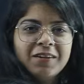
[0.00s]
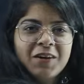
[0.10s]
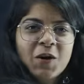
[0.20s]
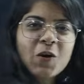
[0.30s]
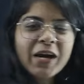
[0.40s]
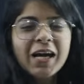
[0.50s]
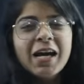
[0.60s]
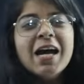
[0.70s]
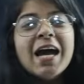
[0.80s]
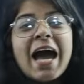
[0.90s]
okay,
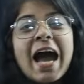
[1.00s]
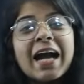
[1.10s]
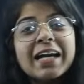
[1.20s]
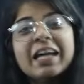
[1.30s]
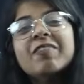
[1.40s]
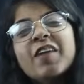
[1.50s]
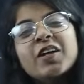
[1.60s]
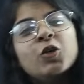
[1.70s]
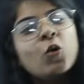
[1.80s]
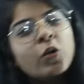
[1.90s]
and if I
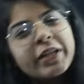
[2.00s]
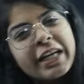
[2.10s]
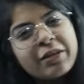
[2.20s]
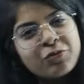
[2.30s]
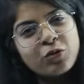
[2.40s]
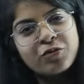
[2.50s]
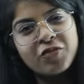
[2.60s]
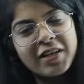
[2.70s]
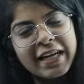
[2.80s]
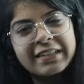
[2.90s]
don't eat food
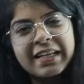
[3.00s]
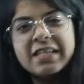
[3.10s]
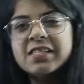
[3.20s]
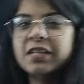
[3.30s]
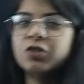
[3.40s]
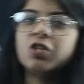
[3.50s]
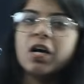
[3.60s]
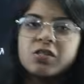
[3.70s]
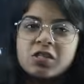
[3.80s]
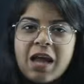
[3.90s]
for 10 days and
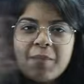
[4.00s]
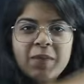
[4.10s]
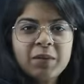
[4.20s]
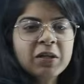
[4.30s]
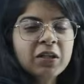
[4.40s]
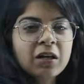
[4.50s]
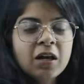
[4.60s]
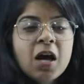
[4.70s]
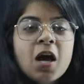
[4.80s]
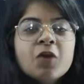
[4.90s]
then slap my brother,
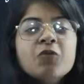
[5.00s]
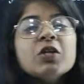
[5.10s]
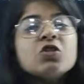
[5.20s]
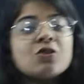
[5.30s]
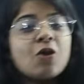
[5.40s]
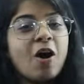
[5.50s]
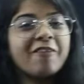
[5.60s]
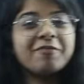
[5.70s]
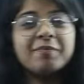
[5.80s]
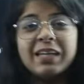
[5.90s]
which
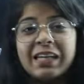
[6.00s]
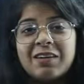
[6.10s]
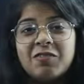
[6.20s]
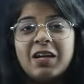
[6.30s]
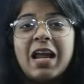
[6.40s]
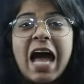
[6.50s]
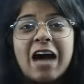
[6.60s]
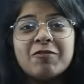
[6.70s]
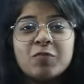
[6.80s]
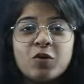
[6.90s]
of me will
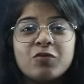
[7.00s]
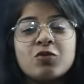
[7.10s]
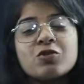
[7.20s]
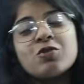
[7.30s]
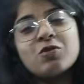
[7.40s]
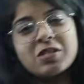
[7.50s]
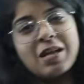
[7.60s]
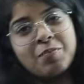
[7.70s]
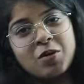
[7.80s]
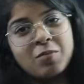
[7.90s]
have more force? Don't
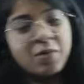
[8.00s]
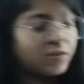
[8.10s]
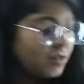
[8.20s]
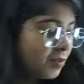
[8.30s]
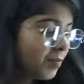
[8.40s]
slap your brothers. My